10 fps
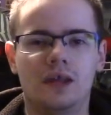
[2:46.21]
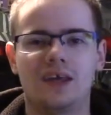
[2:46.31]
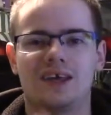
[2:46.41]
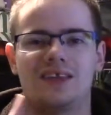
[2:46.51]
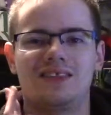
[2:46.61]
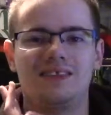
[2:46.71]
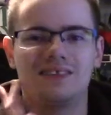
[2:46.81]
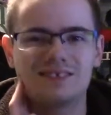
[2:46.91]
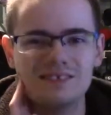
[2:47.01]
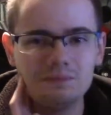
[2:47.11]
And
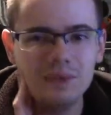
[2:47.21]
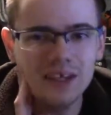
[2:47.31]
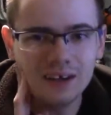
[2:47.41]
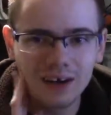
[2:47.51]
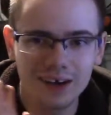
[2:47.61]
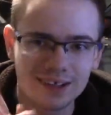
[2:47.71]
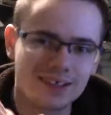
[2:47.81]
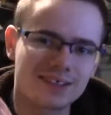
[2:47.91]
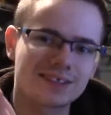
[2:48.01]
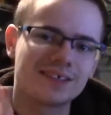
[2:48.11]
to be
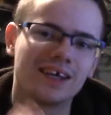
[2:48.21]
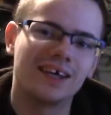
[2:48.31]
honest,